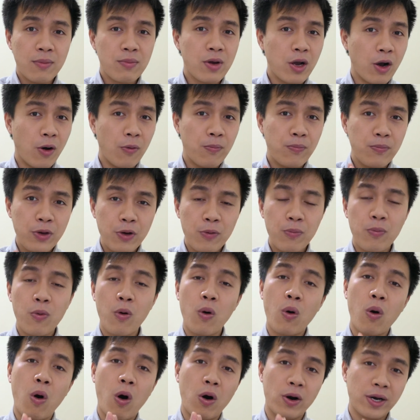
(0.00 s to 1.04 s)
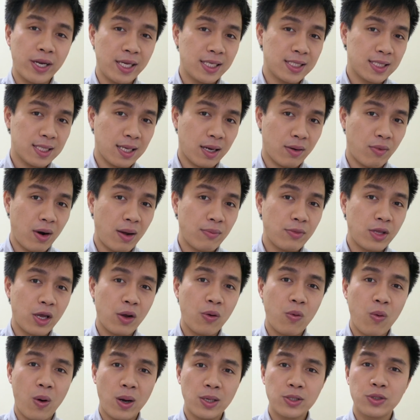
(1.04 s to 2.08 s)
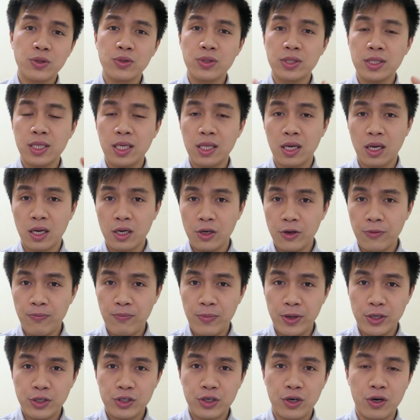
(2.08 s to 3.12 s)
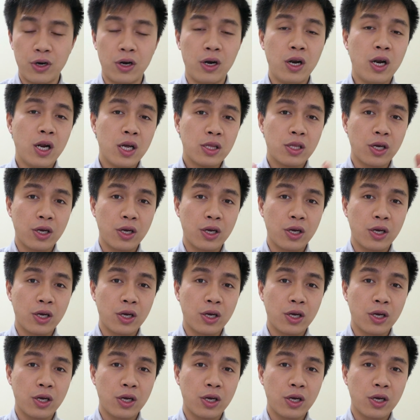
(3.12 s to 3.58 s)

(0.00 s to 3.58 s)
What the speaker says: because people on Instagram, they want to see the good picture,